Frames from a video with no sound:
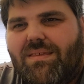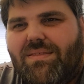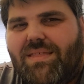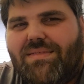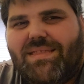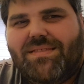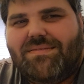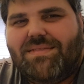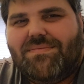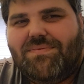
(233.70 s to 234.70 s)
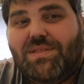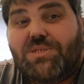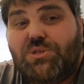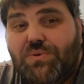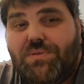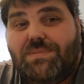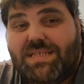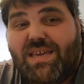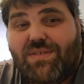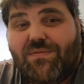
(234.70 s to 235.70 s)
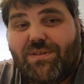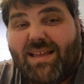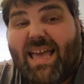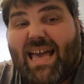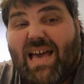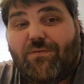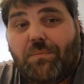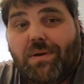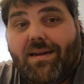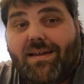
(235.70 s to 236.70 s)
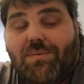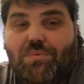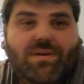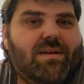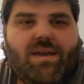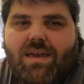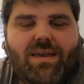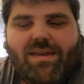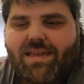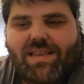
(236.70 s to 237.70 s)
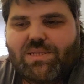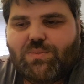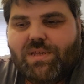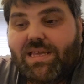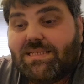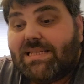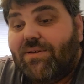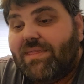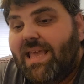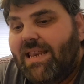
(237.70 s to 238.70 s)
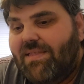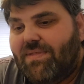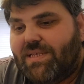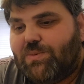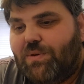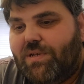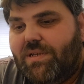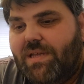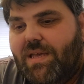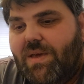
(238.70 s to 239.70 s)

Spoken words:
the 2 of them together feel like half a pack, but it is what it is. Now at the end of this one,